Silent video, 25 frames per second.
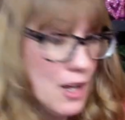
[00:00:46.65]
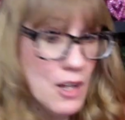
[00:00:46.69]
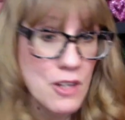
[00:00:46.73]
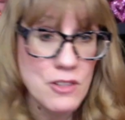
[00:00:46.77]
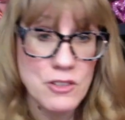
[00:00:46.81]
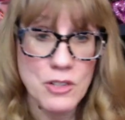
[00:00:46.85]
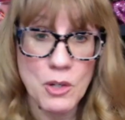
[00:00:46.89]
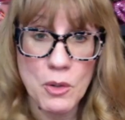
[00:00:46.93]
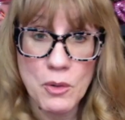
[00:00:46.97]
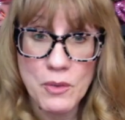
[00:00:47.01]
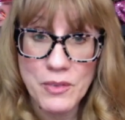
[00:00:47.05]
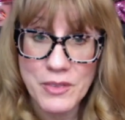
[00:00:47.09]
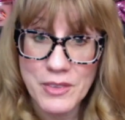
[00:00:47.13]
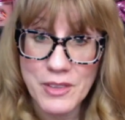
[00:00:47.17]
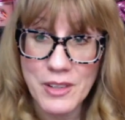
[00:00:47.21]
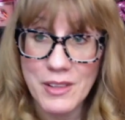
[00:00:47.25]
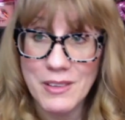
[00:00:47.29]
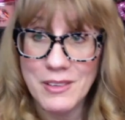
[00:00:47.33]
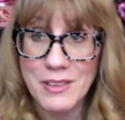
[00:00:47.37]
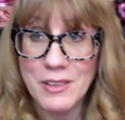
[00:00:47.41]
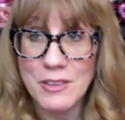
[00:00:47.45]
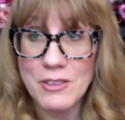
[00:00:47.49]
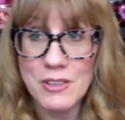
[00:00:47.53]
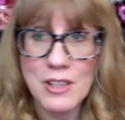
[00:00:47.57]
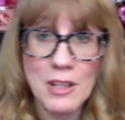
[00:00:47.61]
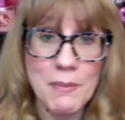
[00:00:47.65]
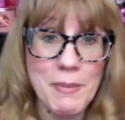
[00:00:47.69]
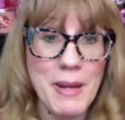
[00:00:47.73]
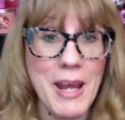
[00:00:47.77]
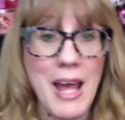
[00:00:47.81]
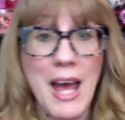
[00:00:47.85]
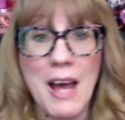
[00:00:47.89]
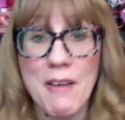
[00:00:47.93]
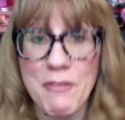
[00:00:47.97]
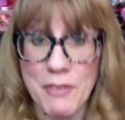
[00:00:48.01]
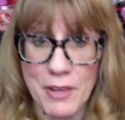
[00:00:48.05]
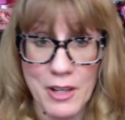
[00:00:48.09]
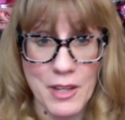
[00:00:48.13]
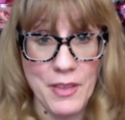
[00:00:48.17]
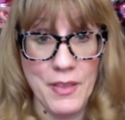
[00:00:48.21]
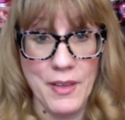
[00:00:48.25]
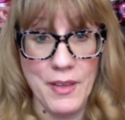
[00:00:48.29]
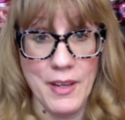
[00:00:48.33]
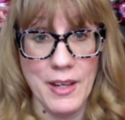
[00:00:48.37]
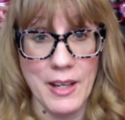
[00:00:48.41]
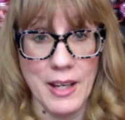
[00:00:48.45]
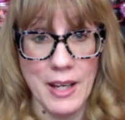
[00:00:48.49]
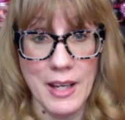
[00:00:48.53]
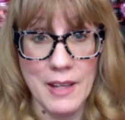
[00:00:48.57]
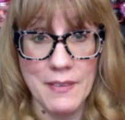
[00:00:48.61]
So the, there's going to be
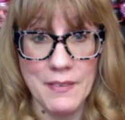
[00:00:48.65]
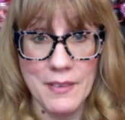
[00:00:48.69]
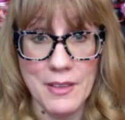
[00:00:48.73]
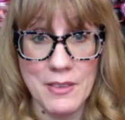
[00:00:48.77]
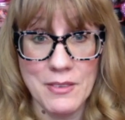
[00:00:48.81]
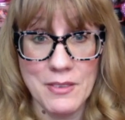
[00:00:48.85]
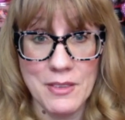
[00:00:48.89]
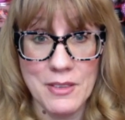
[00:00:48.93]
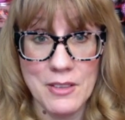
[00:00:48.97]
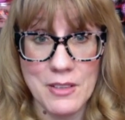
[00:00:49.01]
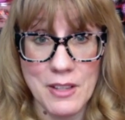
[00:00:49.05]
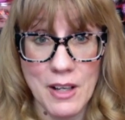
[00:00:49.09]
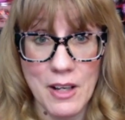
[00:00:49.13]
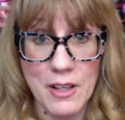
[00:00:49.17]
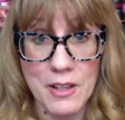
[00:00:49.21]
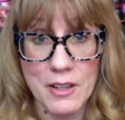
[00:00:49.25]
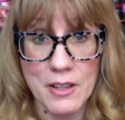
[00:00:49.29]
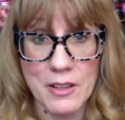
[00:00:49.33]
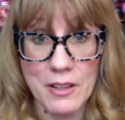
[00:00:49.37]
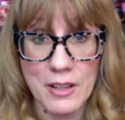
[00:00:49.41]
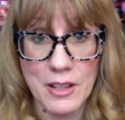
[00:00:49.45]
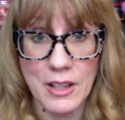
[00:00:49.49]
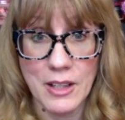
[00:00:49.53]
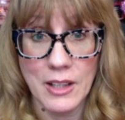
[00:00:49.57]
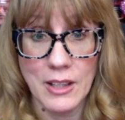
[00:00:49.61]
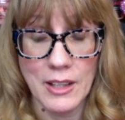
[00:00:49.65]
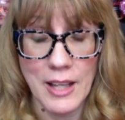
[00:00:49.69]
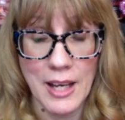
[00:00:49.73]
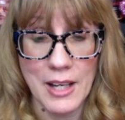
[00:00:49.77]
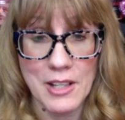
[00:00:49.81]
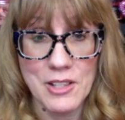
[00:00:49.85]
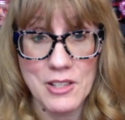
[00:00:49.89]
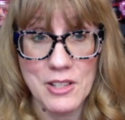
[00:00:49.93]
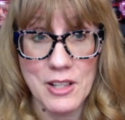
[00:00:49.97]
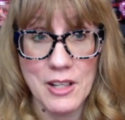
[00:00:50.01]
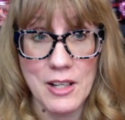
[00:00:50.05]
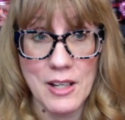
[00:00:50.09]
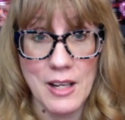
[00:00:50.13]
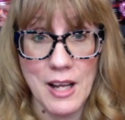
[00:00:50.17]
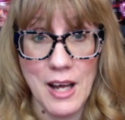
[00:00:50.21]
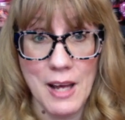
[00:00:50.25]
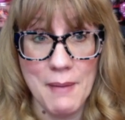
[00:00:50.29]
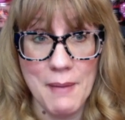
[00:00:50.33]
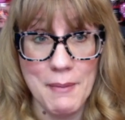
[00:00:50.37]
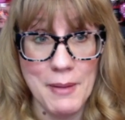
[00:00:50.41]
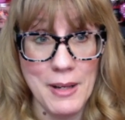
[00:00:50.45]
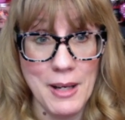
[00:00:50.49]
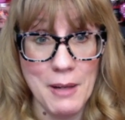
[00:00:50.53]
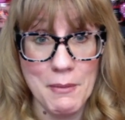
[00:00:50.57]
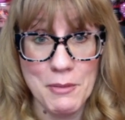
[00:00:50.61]
everything in this entire collection. I
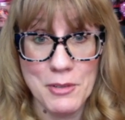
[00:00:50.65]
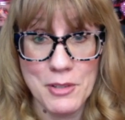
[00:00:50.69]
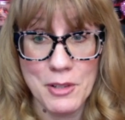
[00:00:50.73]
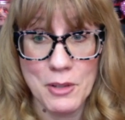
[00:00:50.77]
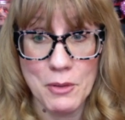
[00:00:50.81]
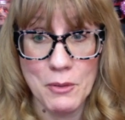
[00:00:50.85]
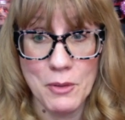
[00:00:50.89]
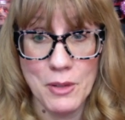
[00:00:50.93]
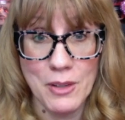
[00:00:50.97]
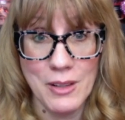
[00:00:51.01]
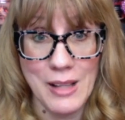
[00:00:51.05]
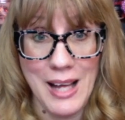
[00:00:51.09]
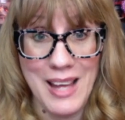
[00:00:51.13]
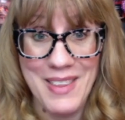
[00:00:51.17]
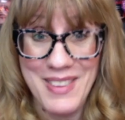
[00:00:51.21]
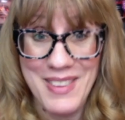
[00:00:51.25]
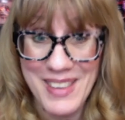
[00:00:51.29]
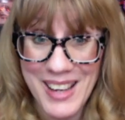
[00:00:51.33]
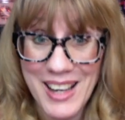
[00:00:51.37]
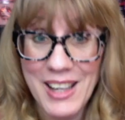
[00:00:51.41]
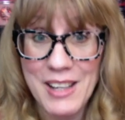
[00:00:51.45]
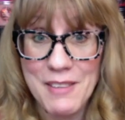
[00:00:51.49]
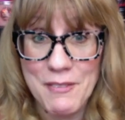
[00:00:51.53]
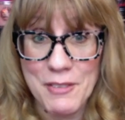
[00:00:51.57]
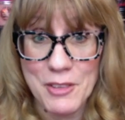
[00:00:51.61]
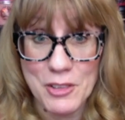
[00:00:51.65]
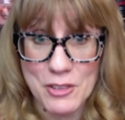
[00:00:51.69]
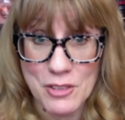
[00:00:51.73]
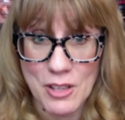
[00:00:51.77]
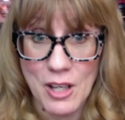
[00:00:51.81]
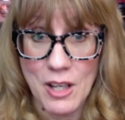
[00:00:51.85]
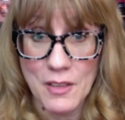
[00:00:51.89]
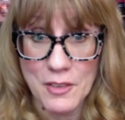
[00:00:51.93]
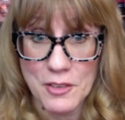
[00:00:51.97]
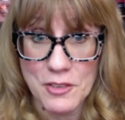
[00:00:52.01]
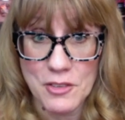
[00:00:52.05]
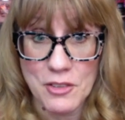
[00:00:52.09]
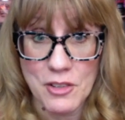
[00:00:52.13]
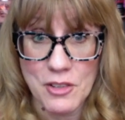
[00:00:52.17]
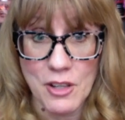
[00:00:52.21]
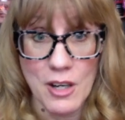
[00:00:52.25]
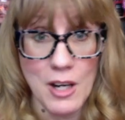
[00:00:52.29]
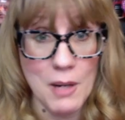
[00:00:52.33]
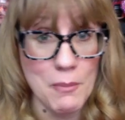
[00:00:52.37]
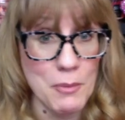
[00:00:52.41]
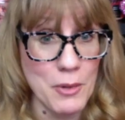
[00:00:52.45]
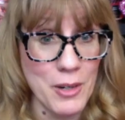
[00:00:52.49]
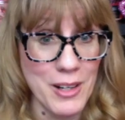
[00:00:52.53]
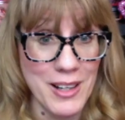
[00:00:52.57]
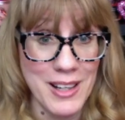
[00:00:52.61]
mean, I'm sure we'll, I think I even saw the
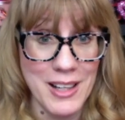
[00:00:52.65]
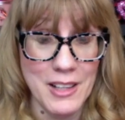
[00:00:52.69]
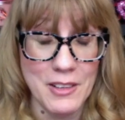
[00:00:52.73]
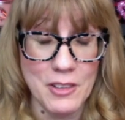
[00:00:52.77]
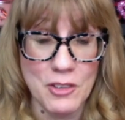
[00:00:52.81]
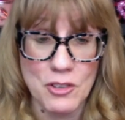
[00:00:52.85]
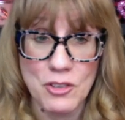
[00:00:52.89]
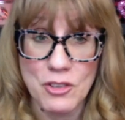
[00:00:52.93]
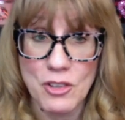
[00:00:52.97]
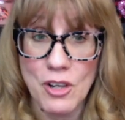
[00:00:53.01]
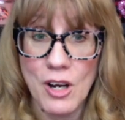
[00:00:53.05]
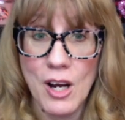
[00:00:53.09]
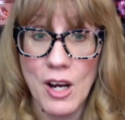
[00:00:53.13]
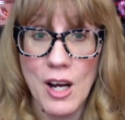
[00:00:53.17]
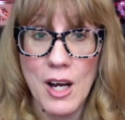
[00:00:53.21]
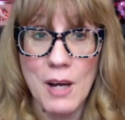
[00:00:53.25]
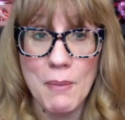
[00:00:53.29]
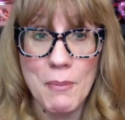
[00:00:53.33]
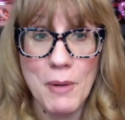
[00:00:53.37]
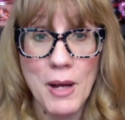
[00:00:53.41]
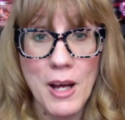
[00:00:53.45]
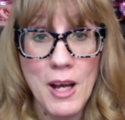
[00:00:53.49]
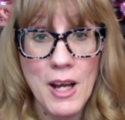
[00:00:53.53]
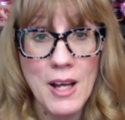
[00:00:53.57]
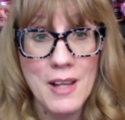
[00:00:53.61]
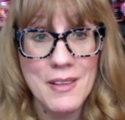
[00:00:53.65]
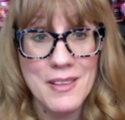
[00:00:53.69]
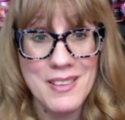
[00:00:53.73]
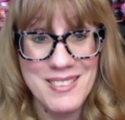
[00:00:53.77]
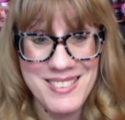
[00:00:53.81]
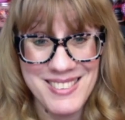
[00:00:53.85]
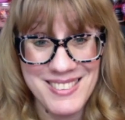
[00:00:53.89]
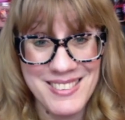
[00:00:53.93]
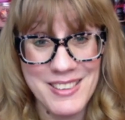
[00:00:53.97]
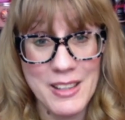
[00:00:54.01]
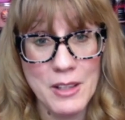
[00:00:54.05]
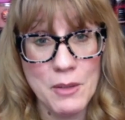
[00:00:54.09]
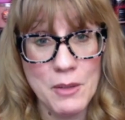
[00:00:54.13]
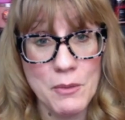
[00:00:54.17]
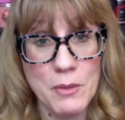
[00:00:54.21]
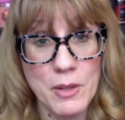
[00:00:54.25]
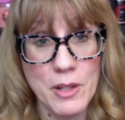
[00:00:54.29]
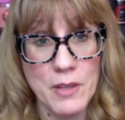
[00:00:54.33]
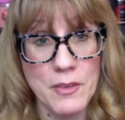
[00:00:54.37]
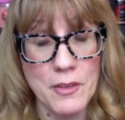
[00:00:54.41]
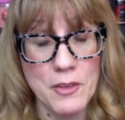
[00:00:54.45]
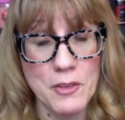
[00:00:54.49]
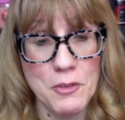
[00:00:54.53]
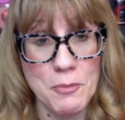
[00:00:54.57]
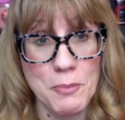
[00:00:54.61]
scrub. We're going to get the scrub. This is like one
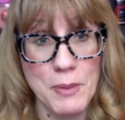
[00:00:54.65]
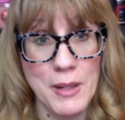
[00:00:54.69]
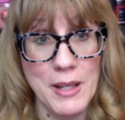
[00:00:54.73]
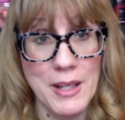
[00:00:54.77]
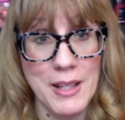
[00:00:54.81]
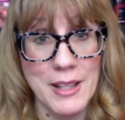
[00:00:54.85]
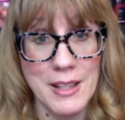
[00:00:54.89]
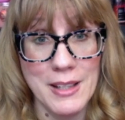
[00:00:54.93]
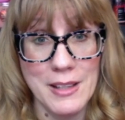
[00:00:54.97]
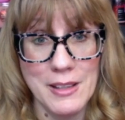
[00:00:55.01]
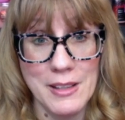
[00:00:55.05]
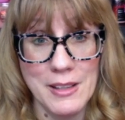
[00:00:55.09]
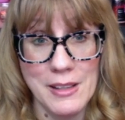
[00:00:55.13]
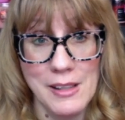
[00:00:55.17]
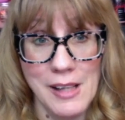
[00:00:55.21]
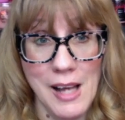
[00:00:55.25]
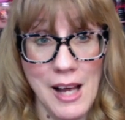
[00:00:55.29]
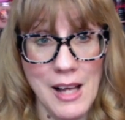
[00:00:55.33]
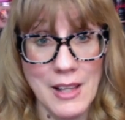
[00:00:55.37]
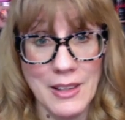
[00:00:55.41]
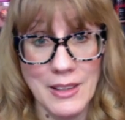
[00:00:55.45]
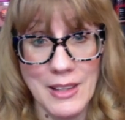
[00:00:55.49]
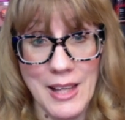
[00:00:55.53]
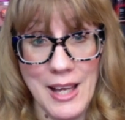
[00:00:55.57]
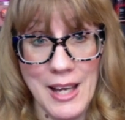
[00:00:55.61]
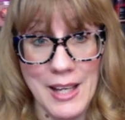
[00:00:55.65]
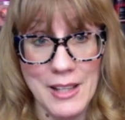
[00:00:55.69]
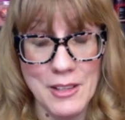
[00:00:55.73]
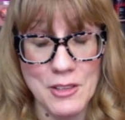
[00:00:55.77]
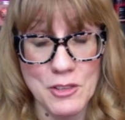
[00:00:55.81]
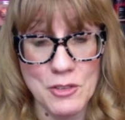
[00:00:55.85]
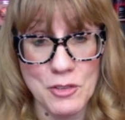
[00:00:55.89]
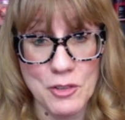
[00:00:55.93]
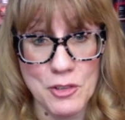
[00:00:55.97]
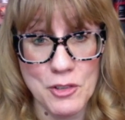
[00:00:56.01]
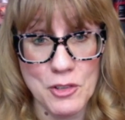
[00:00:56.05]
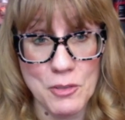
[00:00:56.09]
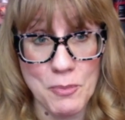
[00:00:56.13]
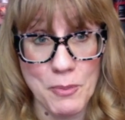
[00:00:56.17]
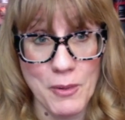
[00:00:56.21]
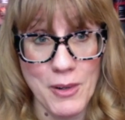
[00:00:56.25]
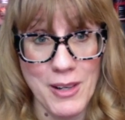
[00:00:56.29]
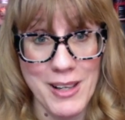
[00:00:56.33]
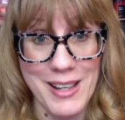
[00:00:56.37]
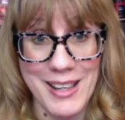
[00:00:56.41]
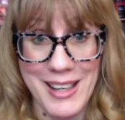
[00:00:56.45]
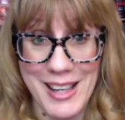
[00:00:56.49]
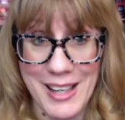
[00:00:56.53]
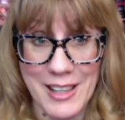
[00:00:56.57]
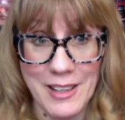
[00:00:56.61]
of those big uh, lines for
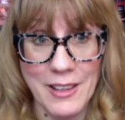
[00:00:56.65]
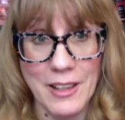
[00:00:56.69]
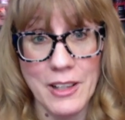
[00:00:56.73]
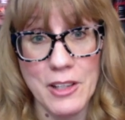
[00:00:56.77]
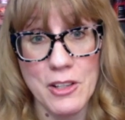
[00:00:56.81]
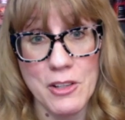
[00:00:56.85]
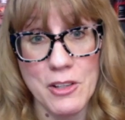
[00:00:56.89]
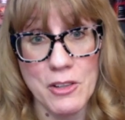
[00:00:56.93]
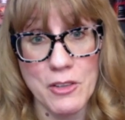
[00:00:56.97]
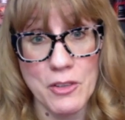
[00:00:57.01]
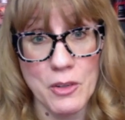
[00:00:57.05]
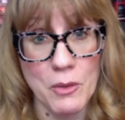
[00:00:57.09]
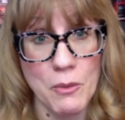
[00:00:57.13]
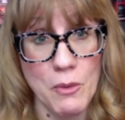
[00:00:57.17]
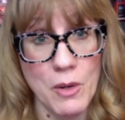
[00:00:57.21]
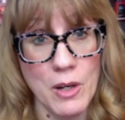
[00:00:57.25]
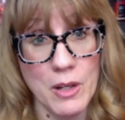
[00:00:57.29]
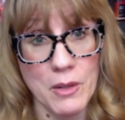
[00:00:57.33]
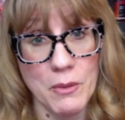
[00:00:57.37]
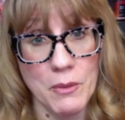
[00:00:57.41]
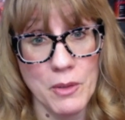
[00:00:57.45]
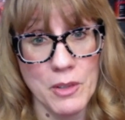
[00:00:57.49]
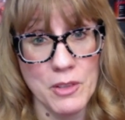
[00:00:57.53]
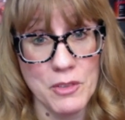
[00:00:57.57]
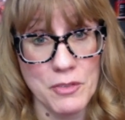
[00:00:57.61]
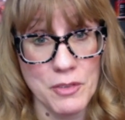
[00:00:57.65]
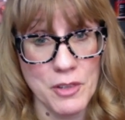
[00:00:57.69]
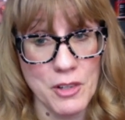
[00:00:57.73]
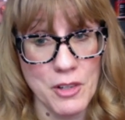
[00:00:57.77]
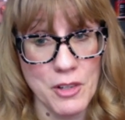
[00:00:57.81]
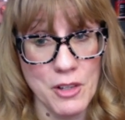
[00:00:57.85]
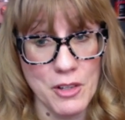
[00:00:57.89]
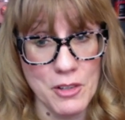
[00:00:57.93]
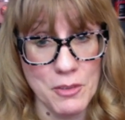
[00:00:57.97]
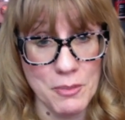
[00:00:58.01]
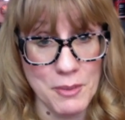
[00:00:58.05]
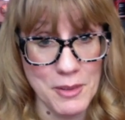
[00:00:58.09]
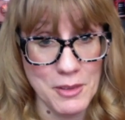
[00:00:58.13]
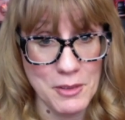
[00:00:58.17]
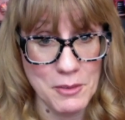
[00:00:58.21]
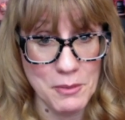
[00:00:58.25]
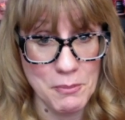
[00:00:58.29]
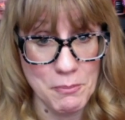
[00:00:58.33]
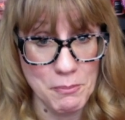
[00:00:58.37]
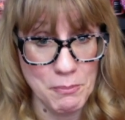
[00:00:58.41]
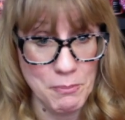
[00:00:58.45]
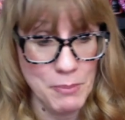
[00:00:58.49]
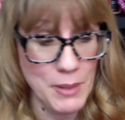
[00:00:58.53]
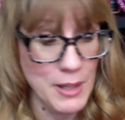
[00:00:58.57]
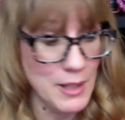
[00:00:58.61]
spring, kind of like You're the One was for Christmas.
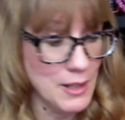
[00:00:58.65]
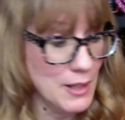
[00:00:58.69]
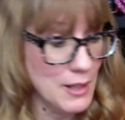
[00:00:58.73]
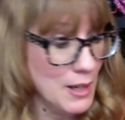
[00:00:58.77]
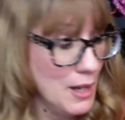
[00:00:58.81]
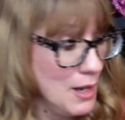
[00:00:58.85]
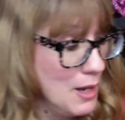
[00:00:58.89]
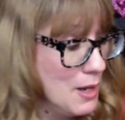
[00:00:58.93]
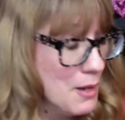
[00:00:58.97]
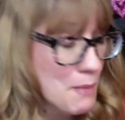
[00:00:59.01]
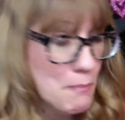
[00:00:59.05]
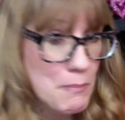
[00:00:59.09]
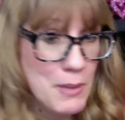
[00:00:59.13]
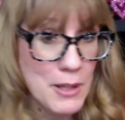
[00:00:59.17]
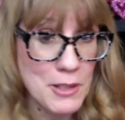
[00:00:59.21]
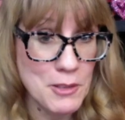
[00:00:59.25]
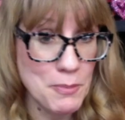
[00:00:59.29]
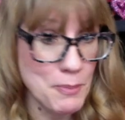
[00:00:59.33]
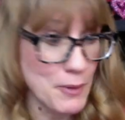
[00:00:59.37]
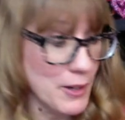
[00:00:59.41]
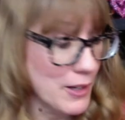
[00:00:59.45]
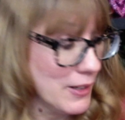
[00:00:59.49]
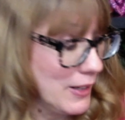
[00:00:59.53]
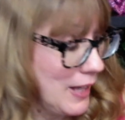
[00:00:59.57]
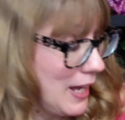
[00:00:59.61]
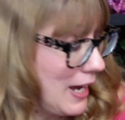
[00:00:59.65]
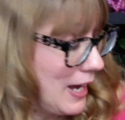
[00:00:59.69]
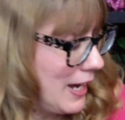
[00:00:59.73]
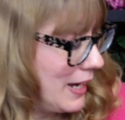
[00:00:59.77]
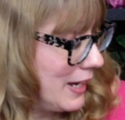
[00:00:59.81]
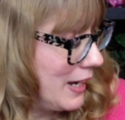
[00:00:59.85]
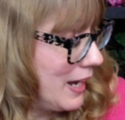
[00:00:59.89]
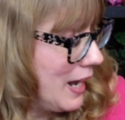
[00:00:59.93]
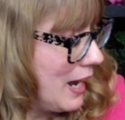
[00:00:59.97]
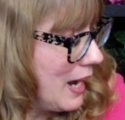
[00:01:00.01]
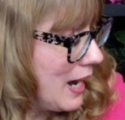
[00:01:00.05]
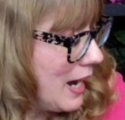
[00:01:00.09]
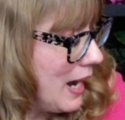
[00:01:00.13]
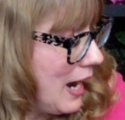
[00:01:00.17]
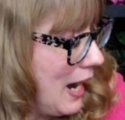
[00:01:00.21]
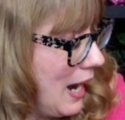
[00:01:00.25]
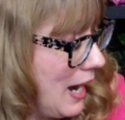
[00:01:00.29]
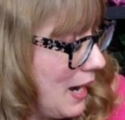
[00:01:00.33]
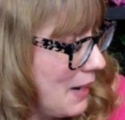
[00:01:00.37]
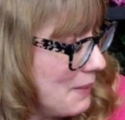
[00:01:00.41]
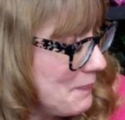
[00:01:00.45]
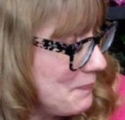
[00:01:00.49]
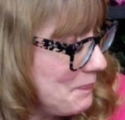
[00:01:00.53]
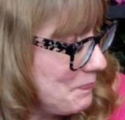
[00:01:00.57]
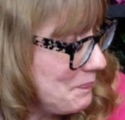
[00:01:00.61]
Big, Big Spring Line.
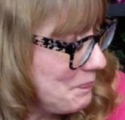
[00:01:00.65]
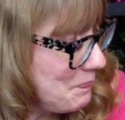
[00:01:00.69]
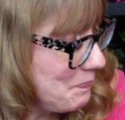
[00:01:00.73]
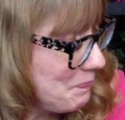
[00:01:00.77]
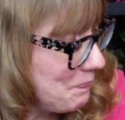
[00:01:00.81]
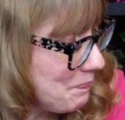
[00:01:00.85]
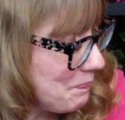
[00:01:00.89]
Um,